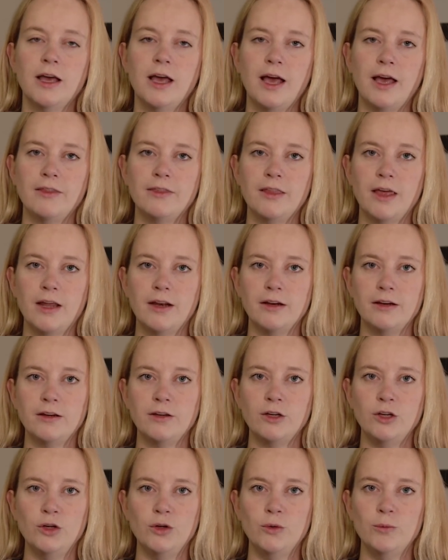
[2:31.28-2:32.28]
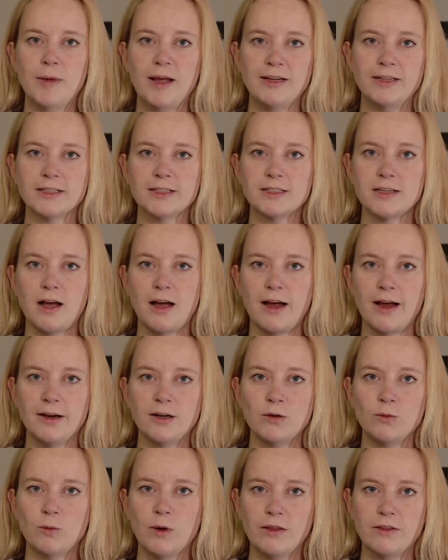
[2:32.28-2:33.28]
and then you may decide
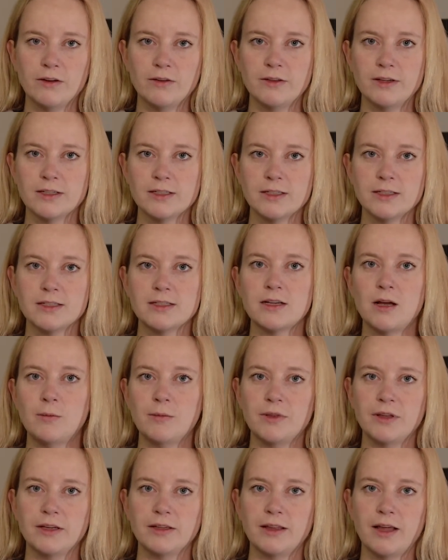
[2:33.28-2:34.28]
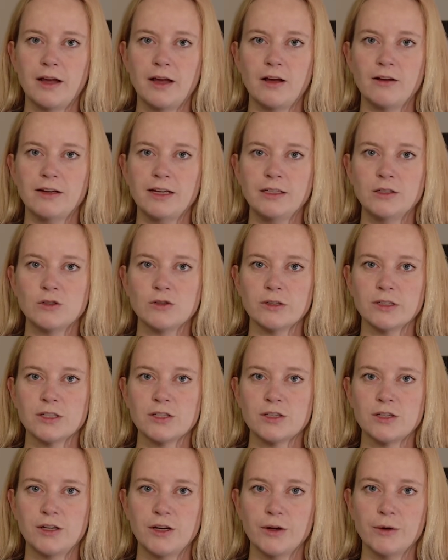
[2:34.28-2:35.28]
whether this is something that
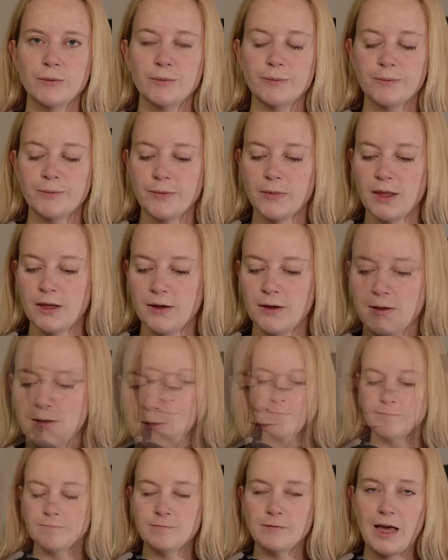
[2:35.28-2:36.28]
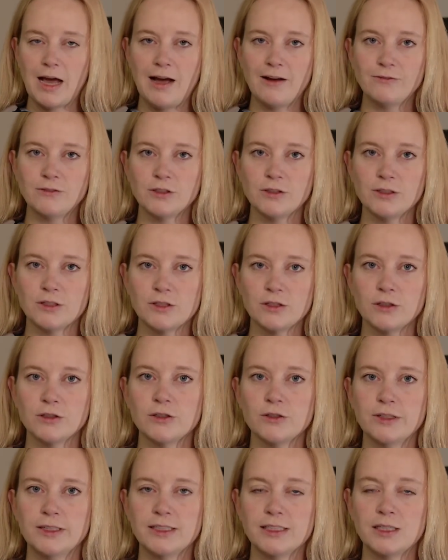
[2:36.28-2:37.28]
interests you. After the
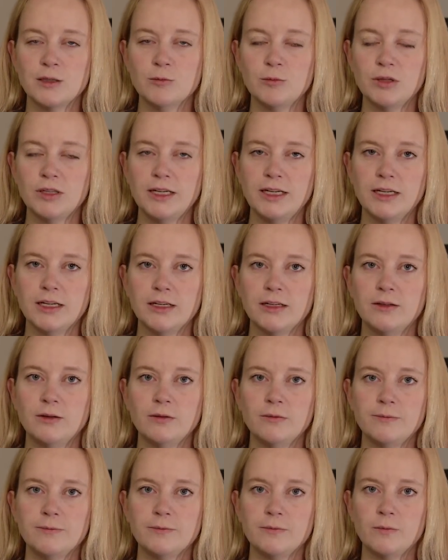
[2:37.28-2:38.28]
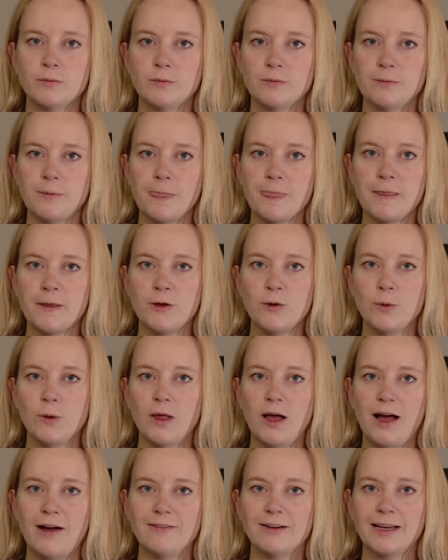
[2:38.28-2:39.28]
surgery is completed, you will
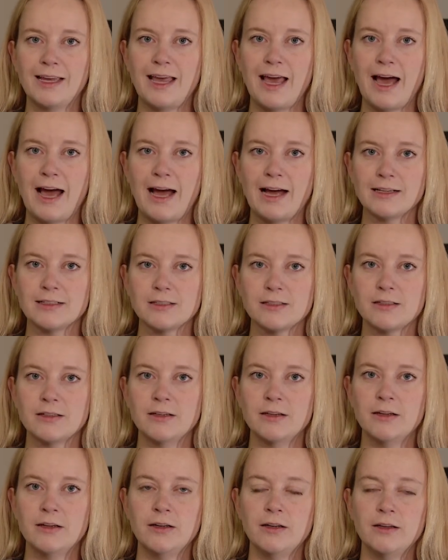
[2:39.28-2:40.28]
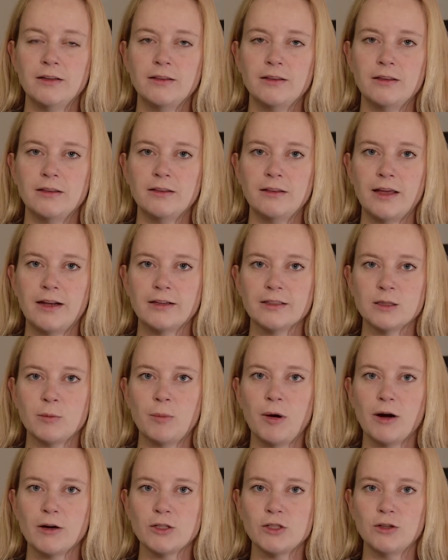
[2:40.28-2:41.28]
have a cast that is a
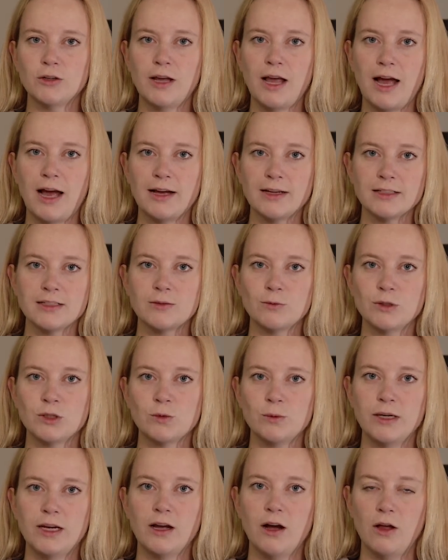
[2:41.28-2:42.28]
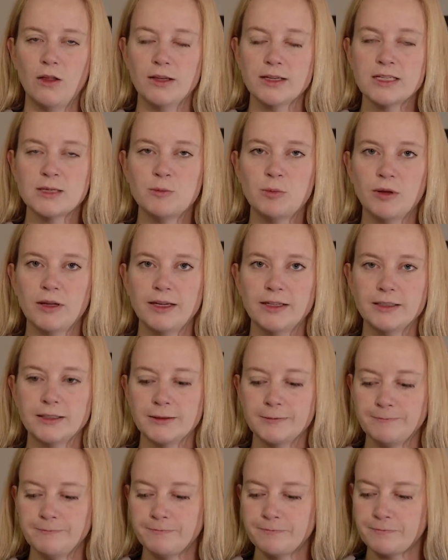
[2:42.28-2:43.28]
partial cast, which we call a splint.
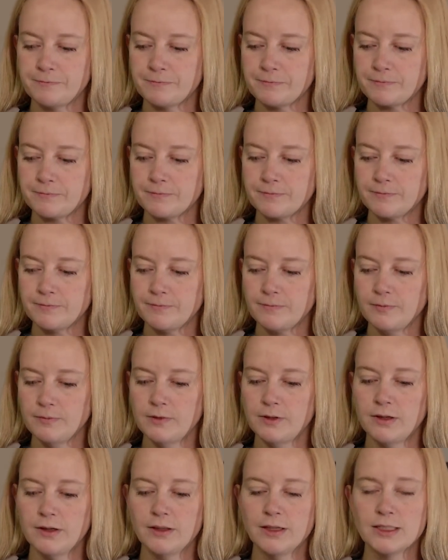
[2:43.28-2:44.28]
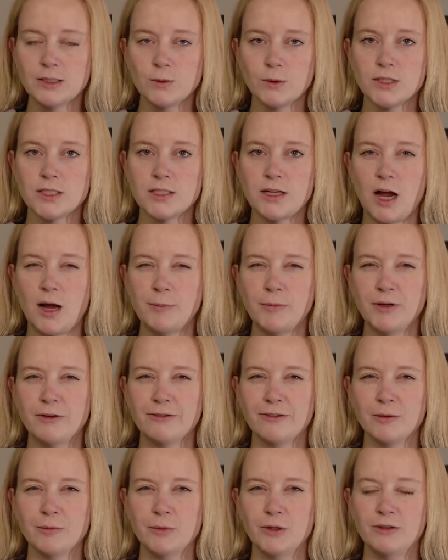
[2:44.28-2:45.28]
This will stop you
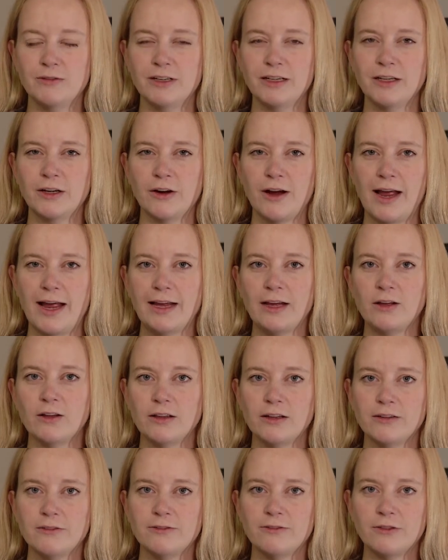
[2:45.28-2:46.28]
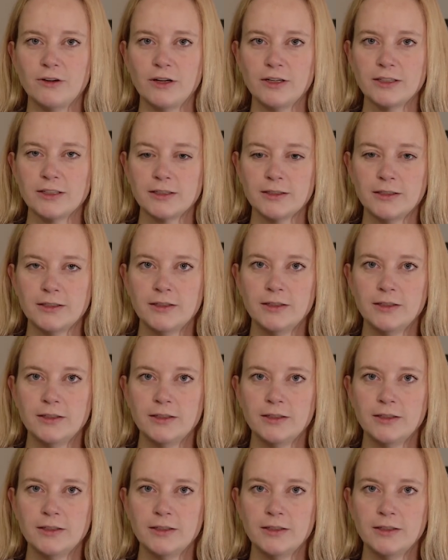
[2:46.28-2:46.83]
from moving your ankle and foot.